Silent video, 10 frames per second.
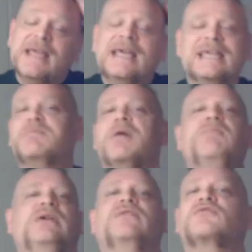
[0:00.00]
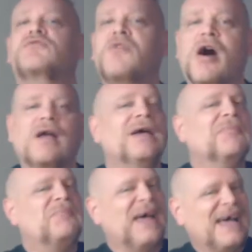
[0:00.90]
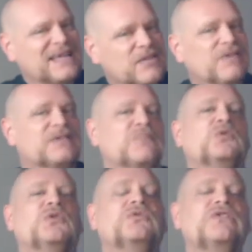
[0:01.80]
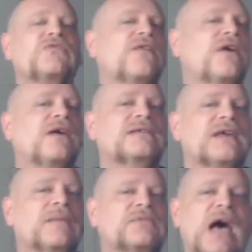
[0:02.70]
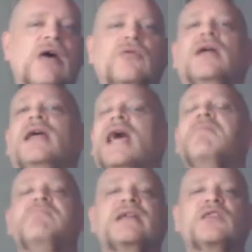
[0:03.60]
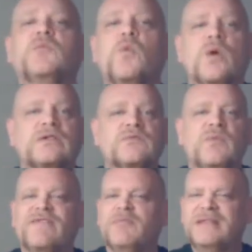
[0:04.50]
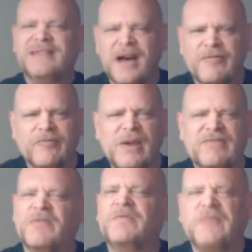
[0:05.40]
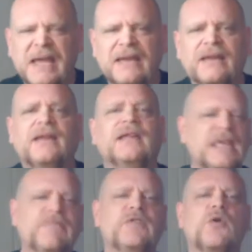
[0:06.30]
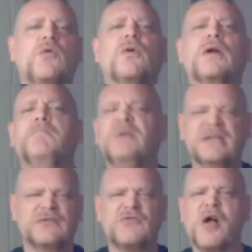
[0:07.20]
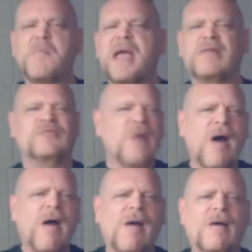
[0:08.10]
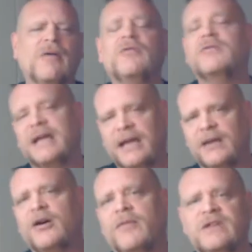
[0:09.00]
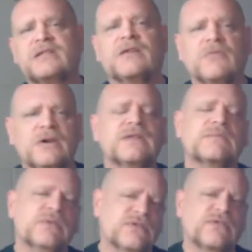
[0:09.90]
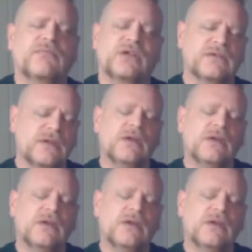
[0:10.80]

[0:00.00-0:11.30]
is by being strong. Pacifism will only draw the hard times out and make them worse. We have to be tough. We have to fight. Give no quarter. Be a strong man. Rawr! Oh, and obviously we're in this position because